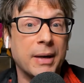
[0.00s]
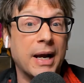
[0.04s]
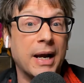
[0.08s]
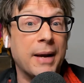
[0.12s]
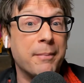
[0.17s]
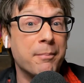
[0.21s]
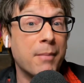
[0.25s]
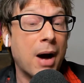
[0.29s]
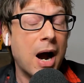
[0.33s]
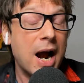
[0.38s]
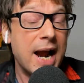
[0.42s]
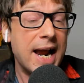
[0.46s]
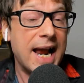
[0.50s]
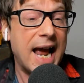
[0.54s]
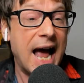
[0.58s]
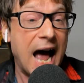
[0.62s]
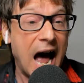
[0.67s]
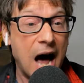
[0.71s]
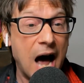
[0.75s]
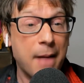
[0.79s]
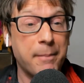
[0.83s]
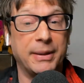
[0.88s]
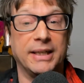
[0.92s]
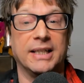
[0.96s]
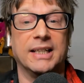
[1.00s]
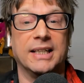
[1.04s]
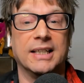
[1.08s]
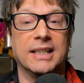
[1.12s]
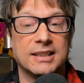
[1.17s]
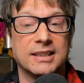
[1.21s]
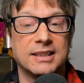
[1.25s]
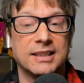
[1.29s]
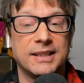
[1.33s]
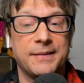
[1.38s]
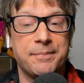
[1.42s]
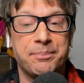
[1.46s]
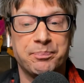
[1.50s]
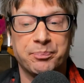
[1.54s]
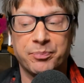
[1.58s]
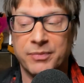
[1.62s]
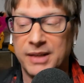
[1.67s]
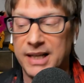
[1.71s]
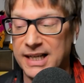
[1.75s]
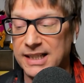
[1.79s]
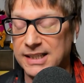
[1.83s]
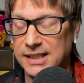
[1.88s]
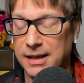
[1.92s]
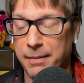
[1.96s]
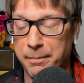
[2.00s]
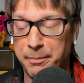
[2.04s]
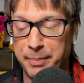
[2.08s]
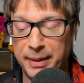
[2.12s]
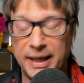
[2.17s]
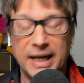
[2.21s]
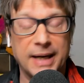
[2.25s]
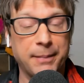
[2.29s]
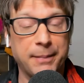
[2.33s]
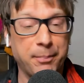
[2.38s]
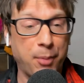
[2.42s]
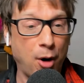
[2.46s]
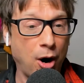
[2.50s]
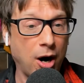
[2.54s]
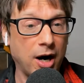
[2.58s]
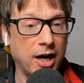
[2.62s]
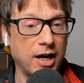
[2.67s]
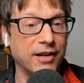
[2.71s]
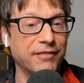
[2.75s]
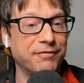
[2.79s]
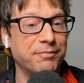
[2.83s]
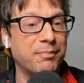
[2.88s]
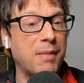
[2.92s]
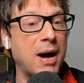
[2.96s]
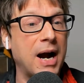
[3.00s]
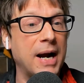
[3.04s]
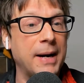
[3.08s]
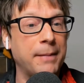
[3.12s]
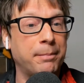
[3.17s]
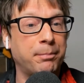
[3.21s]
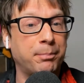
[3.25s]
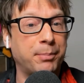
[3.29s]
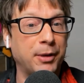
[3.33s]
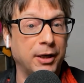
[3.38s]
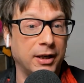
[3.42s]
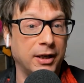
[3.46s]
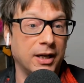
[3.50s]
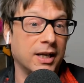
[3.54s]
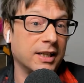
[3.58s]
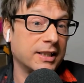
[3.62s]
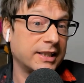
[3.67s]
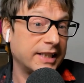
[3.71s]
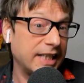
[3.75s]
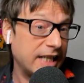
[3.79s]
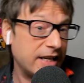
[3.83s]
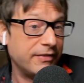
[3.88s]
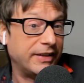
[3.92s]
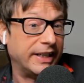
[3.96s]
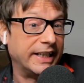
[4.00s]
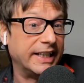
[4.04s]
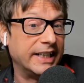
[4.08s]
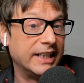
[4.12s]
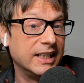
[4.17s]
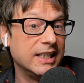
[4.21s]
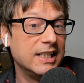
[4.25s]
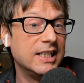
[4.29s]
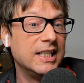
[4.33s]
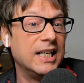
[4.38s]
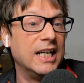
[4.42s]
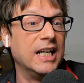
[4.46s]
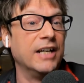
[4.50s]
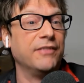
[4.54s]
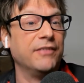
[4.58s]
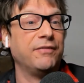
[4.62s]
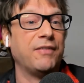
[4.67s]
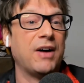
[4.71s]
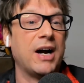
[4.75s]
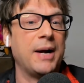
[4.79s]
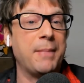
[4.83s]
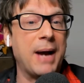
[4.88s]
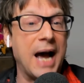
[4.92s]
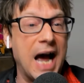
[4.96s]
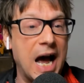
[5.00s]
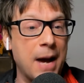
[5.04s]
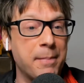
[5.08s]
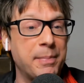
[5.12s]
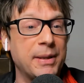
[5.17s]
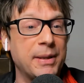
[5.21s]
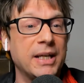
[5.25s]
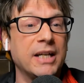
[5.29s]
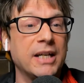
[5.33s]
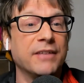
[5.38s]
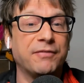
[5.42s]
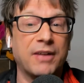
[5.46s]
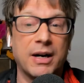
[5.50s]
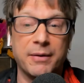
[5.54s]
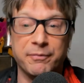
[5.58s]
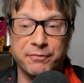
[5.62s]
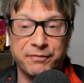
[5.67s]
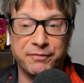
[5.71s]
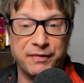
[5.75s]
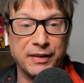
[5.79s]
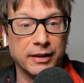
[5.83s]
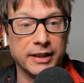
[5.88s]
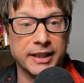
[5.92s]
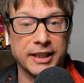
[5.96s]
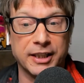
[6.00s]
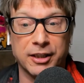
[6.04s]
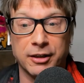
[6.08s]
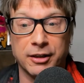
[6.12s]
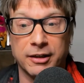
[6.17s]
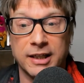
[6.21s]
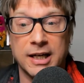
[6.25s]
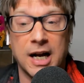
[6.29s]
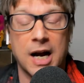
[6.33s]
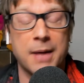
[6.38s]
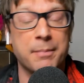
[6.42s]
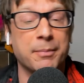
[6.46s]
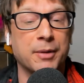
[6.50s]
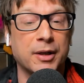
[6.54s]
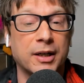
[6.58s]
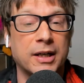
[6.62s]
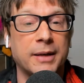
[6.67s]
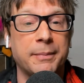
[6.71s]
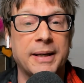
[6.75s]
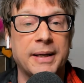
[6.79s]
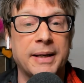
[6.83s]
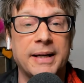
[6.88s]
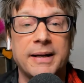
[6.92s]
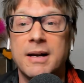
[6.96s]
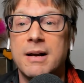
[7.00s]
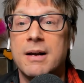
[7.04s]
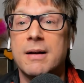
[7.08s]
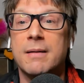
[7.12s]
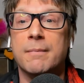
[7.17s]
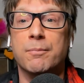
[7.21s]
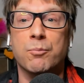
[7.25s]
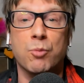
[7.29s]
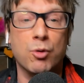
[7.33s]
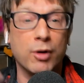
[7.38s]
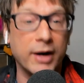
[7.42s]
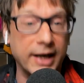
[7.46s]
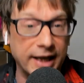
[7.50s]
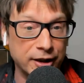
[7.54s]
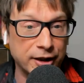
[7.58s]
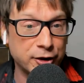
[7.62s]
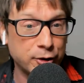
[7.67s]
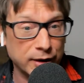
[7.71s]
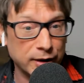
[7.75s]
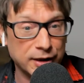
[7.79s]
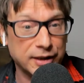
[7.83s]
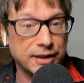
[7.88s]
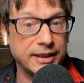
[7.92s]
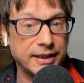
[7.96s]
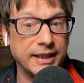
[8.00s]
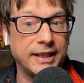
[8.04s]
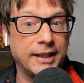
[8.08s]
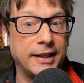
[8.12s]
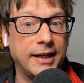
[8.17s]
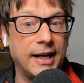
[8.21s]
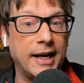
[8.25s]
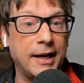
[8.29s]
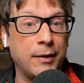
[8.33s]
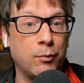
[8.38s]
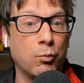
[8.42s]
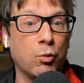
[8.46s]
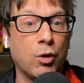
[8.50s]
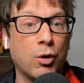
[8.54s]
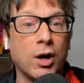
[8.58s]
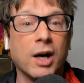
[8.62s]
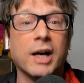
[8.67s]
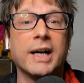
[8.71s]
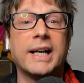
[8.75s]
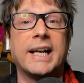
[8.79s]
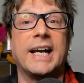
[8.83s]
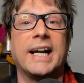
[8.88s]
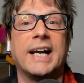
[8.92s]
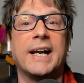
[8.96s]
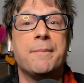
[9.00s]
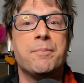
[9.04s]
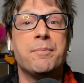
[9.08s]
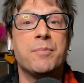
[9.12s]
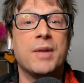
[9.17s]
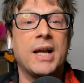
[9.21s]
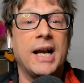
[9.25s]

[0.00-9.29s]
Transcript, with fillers: And my happiness is a big part of my productivity. If I'm happy, if I'm feeling good, I'm going to be more interested in working.